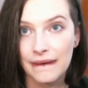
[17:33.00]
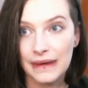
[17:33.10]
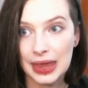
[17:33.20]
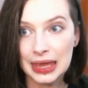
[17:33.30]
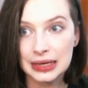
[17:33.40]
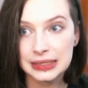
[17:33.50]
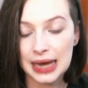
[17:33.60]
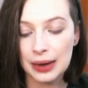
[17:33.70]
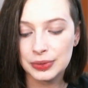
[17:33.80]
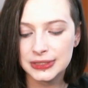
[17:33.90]
and
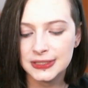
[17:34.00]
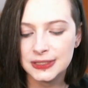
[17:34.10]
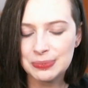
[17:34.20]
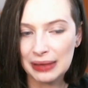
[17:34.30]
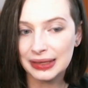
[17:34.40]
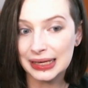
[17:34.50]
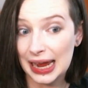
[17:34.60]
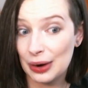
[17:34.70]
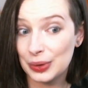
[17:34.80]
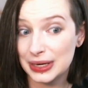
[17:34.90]
I would spell it
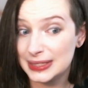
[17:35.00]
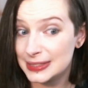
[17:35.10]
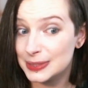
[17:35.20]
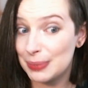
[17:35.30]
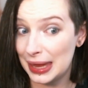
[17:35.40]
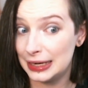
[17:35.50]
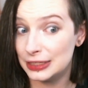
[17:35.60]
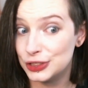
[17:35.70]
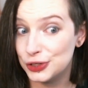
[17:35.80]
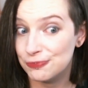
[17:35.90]
out in
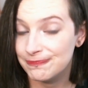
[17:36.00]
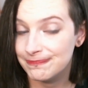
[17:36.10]
Spanish.